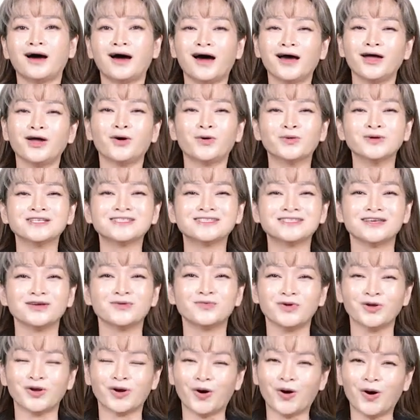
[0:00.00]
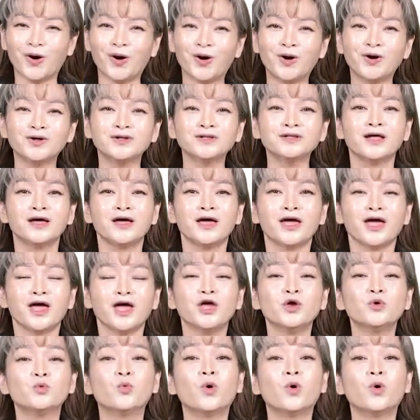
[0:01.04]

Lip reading: I always say, we are all a